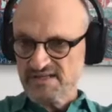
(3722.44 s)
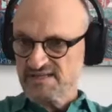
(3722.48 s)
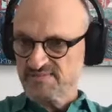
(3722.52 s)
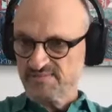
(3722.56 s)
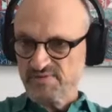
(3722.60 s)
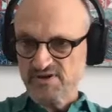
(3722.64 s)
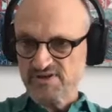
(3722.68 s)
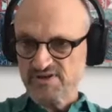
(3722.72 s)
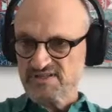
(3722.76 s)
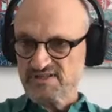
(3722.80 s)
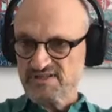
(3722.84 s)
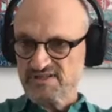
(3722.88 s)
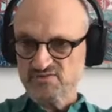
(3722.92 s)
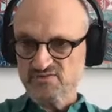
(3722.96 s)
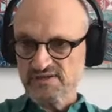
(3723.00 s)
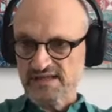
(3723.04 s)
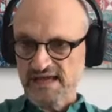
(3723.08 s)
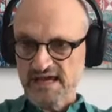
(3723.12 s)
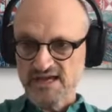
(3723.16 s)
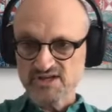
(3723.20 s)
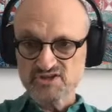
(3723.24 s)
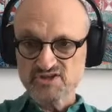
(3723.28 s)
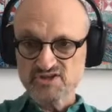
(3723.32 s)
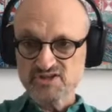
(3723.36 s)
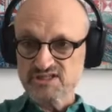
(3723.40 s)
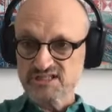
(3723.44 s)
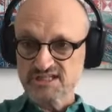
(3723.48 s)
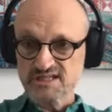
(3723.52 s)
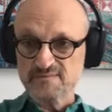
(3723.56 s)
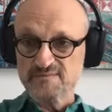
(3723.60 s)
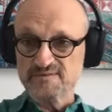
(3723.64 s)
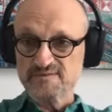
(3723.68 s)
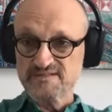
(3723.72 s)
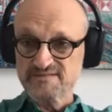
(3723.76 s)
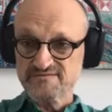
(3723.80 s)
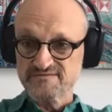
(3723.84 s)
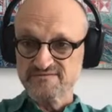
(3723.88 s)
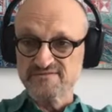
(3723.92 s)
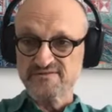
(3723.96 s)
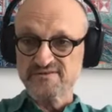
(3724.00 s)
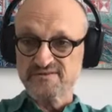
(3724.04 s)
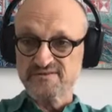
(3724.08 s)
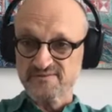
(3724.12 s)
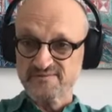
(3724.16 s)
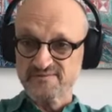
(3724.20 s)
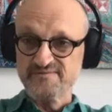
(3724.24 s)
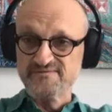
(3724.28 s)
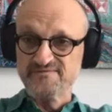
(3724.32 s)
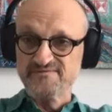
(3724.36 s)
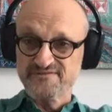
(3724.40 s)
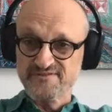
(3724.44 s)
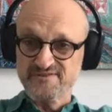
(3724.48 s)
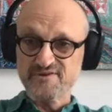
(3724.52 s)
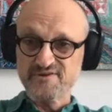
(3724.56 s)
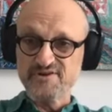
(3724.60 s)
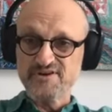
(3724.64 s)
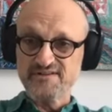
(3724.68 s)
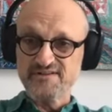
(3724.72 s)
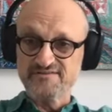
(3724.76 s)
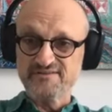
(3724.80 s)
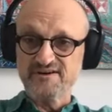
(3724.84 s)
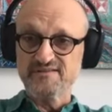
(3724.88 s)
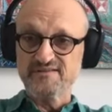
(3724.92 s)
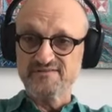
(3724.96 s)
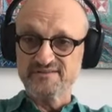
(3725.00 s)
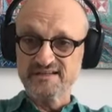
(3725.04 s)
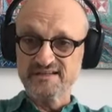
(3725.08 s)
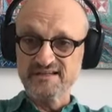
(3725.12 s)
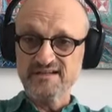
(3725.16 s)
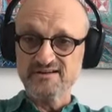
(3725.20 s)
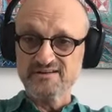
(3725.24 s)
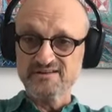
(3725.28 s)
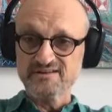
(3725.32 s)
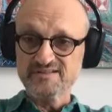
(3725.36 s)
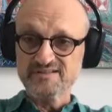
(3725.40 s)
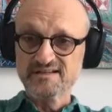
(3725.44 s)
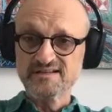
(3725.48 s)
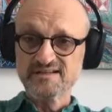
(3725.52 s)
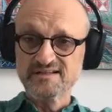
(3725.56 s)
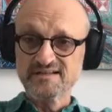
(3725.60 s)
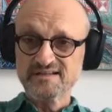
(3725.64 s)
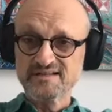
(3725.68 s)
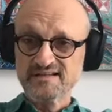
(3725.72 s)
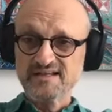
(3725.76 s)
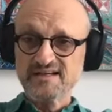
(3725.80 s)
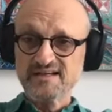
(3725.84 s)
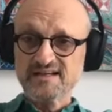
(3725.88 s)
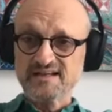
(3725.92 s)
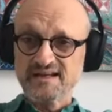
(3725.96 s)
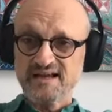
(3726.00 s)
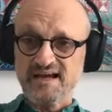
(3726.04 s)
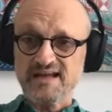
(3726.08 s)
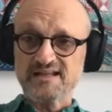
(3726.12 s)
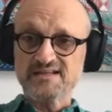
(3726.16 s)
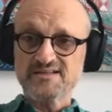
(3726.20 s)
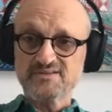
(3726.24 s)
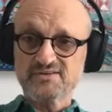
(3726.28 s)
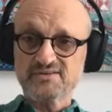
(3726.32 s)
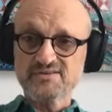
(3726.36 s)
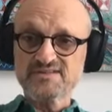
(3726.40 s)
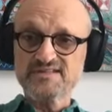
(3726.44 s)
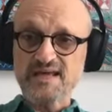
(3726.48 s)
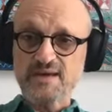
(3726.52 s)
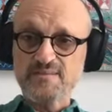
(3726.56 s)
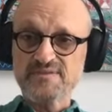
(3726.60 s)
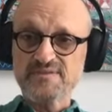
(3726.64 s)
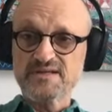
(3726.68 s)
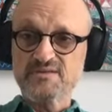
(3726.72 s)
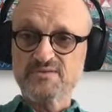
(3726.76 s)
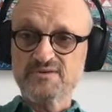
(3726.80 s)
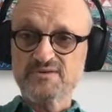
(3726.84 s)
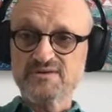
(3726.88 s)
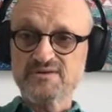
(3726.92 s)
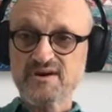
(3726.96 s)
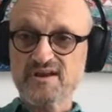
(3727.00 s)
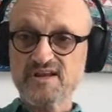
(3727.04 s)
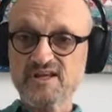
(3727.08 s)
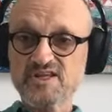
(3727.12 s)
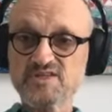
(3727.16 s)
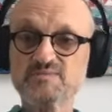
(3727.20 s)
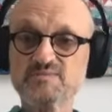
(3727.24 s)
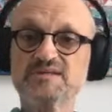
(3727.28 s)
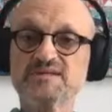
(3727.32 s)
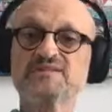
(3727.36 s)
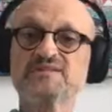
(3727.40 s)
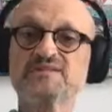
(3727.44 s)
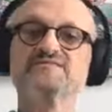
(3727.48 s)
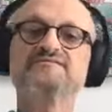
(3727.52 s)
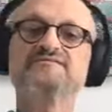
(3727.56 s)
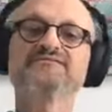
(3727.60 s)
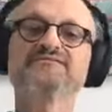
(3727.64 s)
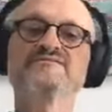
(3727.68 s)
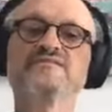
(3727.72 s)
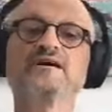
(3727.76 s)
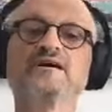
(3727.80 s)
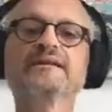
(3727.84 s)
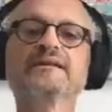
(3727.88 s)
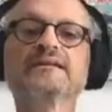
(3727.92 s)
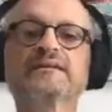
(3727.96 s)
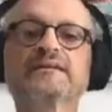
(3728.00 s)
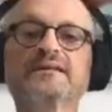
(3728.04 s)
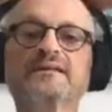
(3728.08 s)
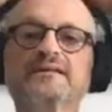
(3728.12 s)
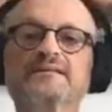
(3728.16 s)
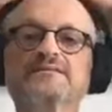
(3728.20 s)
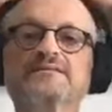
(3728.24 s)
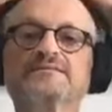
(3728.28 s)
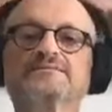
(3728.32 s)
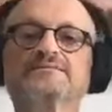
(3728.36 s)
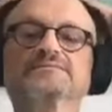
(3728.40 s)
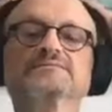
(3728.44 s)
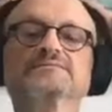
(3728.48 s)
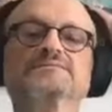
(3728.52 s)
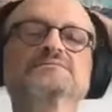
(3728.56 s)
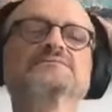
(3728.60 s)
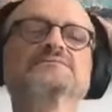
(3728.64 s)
out of this person's relationships for 35 years until somebody would notice me. And finally,